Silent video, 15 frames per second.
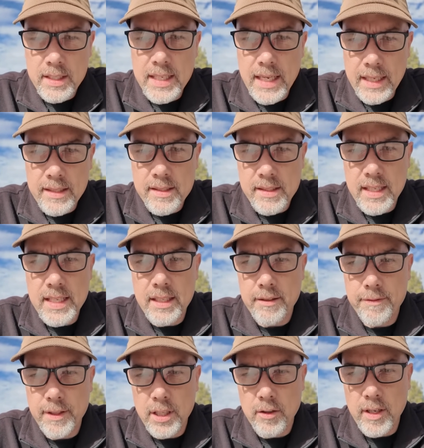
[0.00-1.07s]
TNC
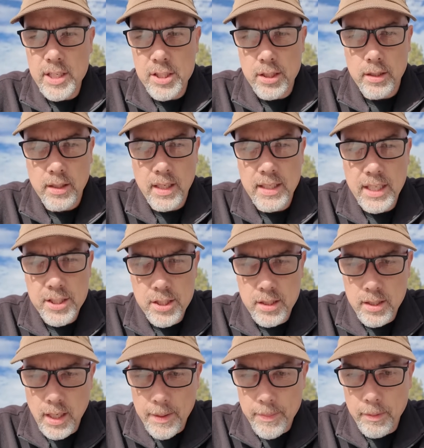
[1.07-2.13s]
configuration,
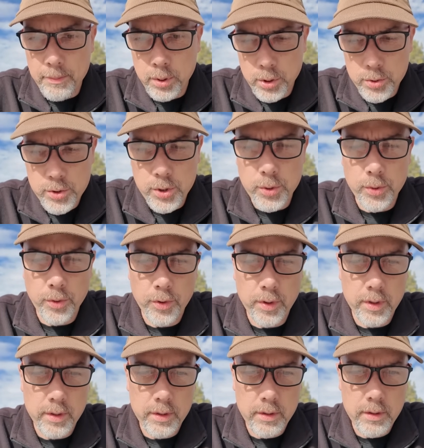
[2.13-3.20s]
connection type,
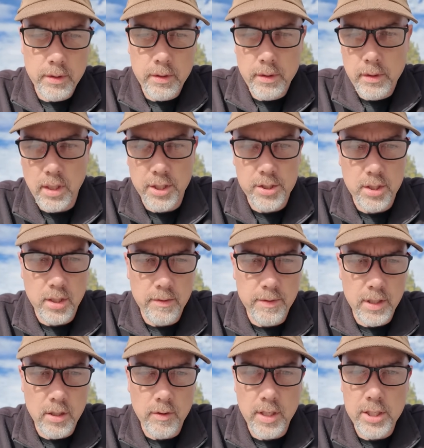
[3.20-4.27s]
Bluetooth, connection
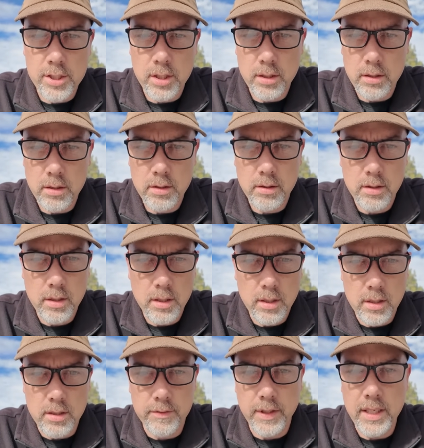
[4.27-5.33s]
configuration,
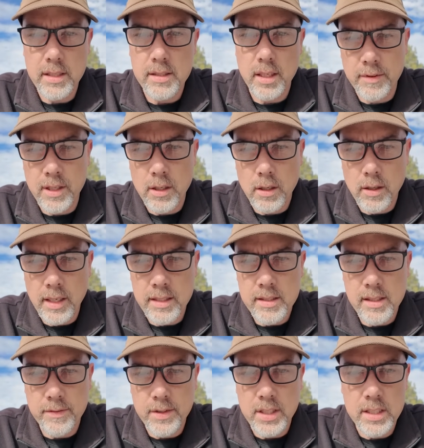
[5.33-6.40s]
device,
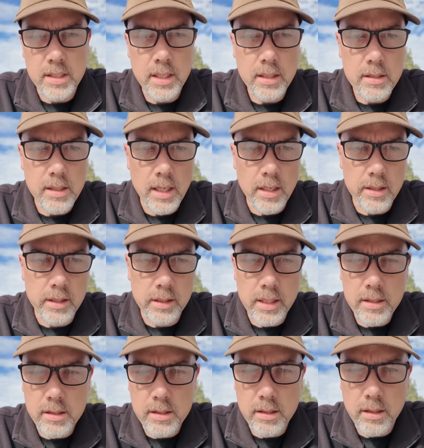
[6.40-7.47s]
VRN76 out of the
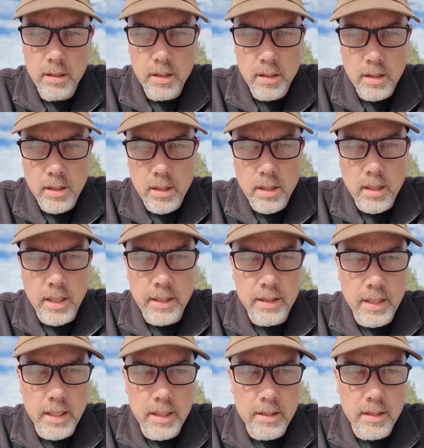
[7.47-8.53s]
list,
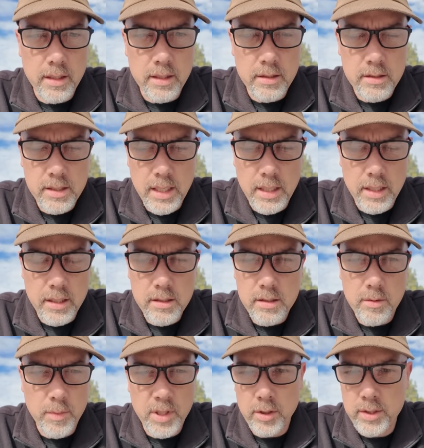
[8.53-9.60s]
and then
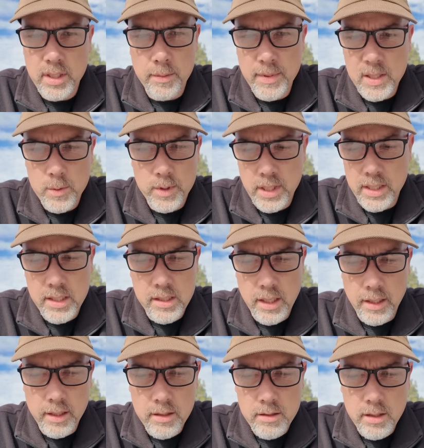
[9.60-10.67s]
settings. We don't need to mess with any
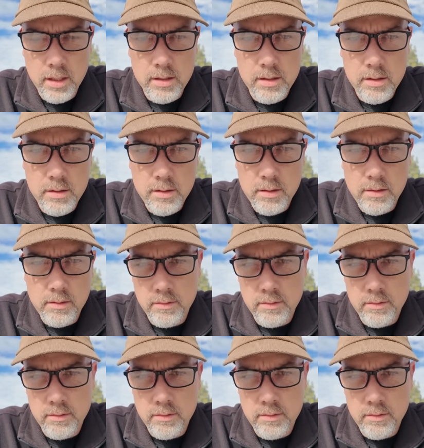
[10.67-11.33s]
settings because